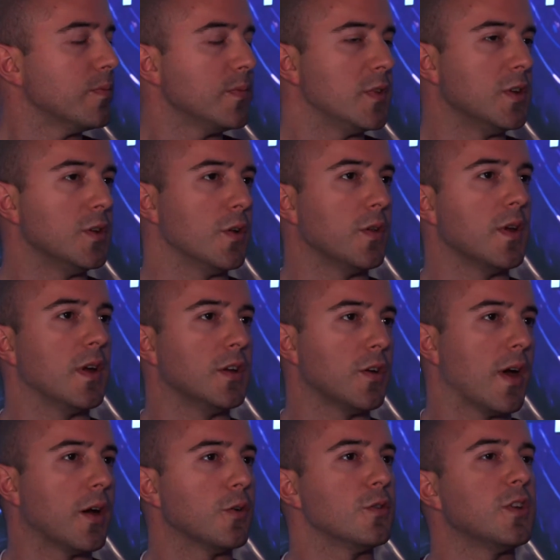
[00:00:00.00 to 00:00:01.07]

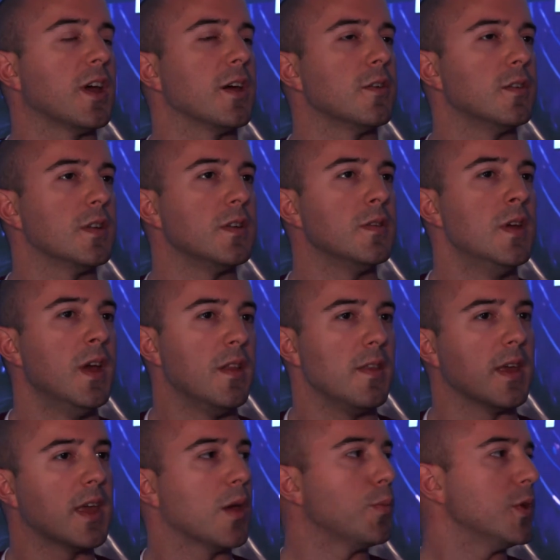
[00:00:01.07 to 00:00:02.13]
your outer town, and
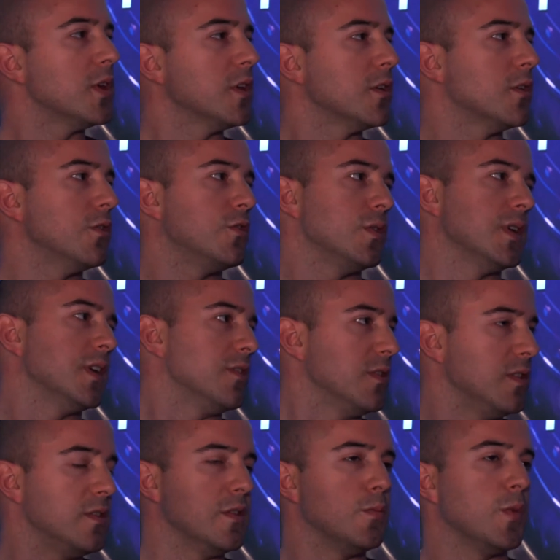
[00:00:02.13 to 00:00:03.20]
they can't be killed, so he
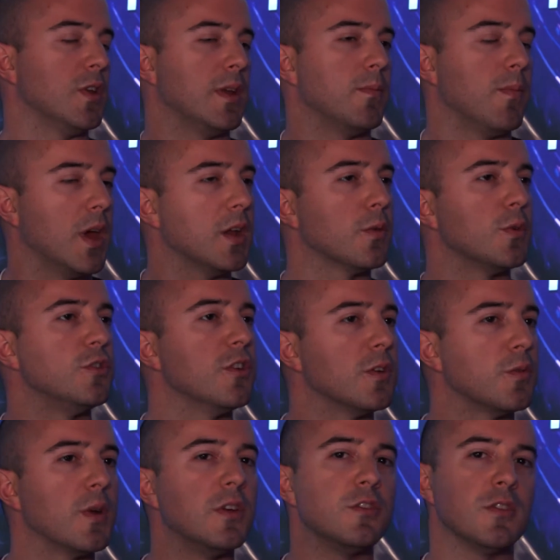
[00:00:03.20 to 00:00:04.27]
gets easy mana
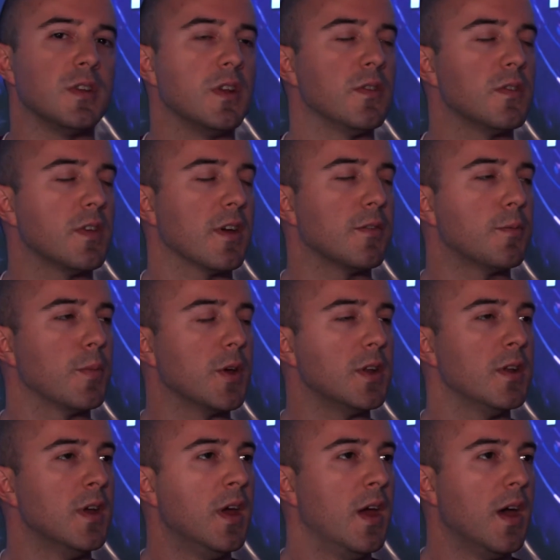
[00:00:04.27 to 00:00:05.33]
regeneration and stuff.
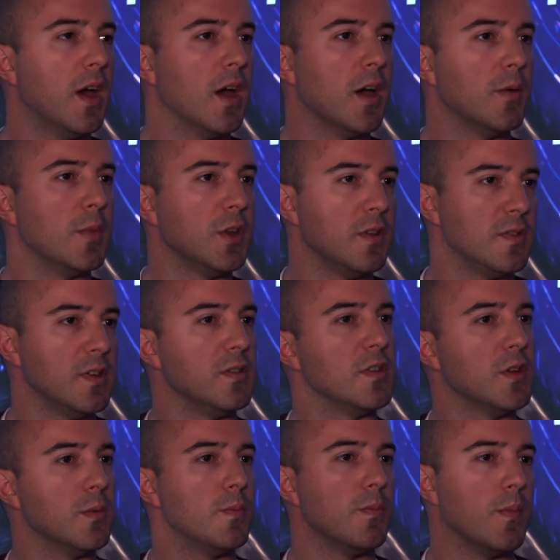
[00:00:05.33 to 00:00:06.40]
But and it's
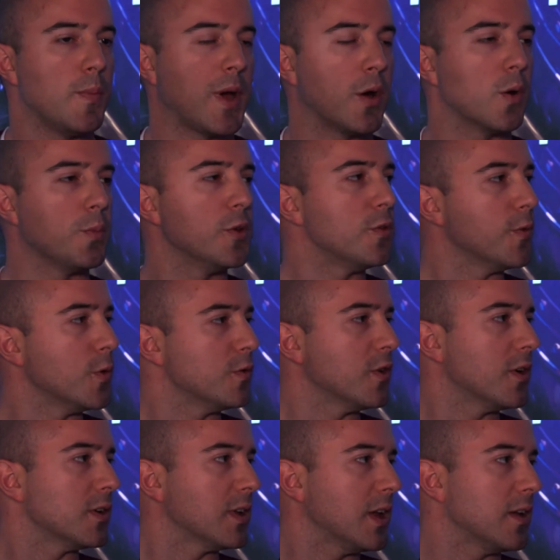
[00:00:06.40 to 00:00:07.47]
easy to power up his
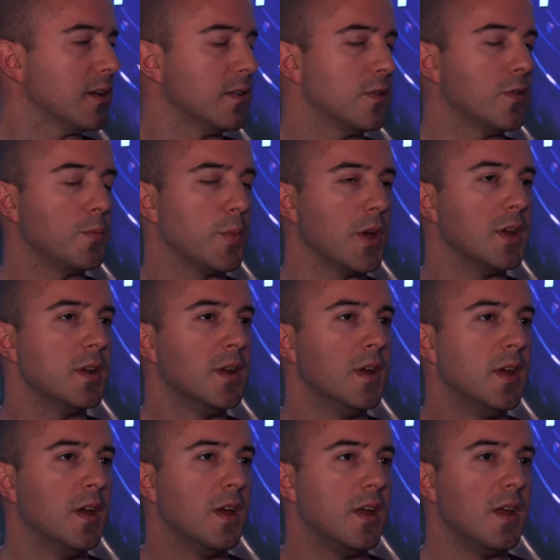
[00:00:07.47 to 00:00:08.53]
photon cannons, but
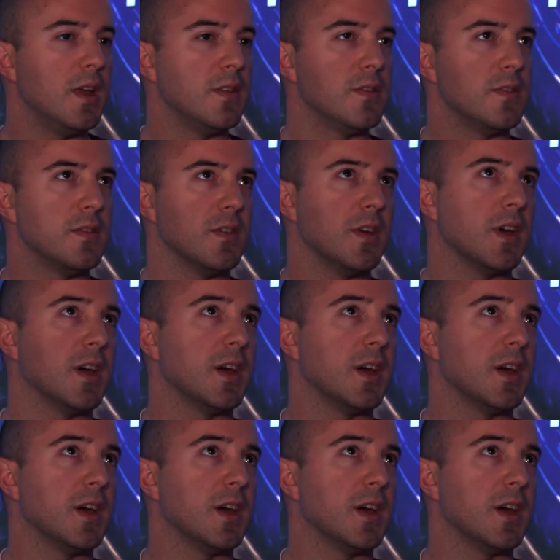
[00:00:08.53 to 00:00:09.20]
it's